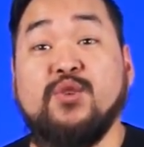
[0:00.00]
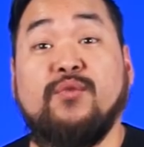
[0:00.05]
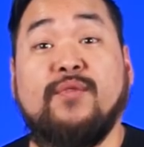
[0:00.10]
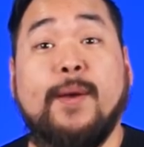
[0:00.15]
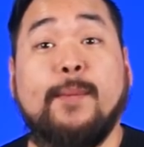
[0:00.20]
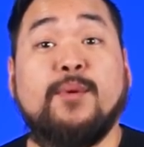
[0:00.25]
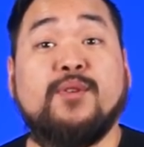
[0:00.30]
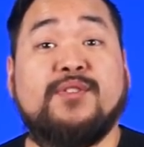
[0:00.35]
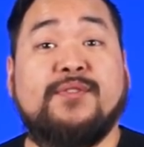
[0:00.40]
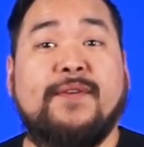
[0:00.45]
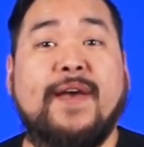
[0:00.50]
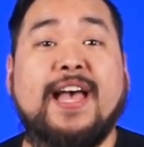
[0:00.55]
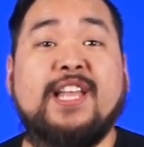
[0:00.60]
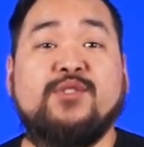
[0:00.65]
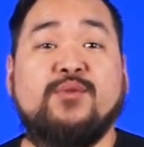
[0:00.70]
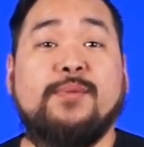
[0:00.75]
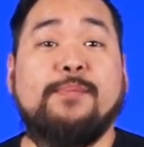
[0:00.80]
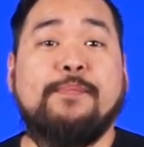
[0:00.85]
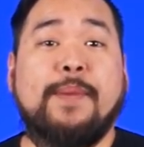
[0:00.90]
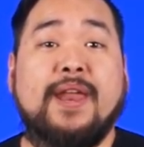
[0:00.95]
November's
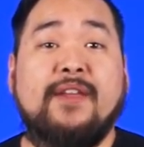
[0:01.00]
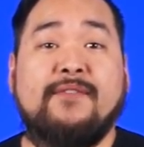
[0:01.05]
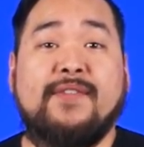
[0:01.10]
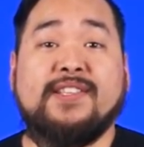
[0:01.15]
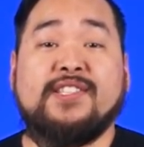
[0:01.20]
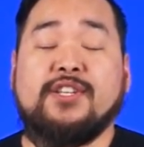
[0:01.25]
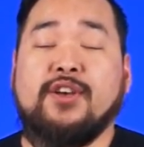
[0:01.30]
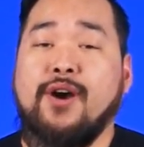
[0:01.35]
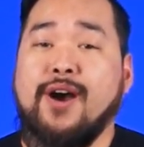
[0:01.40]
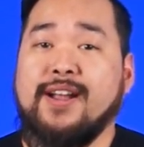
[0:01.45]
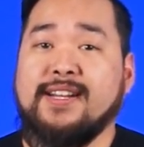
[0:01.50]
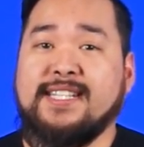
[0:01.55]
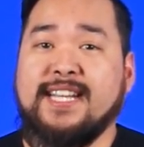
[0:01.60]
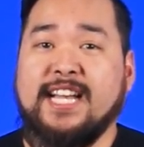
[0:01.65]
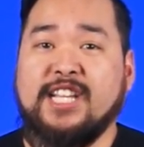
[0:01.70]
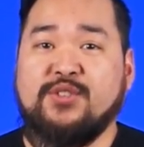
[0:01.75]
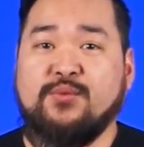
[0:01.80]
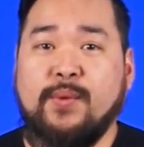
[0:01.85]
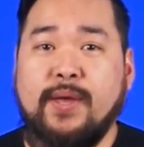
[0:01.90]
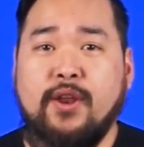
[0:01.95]
fans with benefits
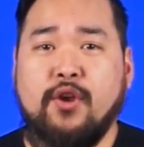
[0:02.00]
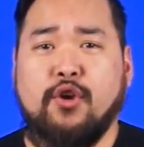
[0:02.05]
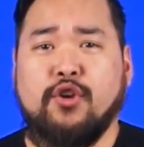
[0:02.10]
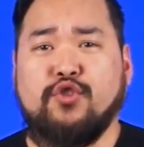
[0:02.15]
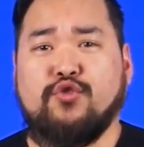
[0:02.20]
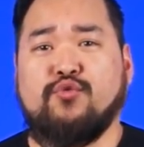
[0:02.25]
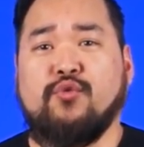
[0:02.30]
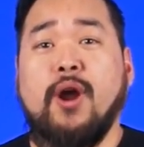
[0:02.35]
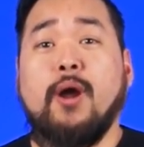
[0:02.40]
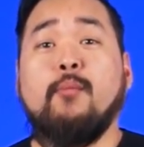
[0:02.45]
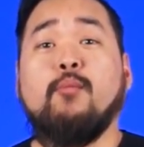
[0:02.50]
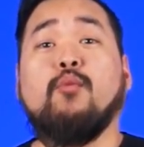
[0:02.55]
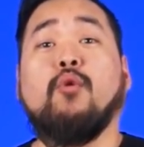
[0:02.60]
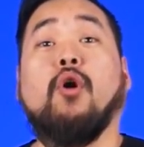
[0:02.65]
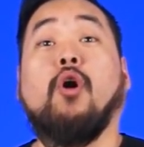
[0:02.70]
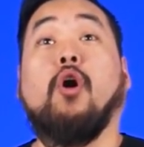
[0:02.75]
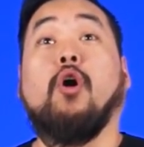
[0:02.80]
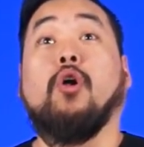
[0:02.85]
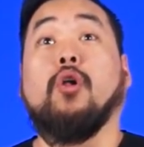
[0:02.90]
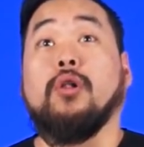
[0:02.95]
contest winner. Drum
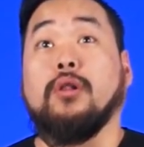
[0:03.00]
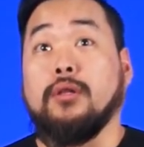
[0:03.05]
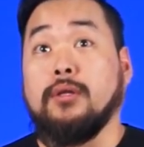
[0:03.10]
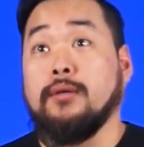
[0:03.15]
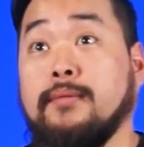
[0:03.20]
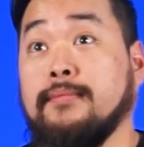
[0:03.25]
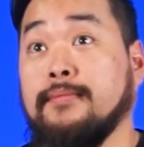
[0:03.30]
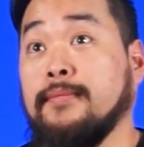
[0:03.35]
roll!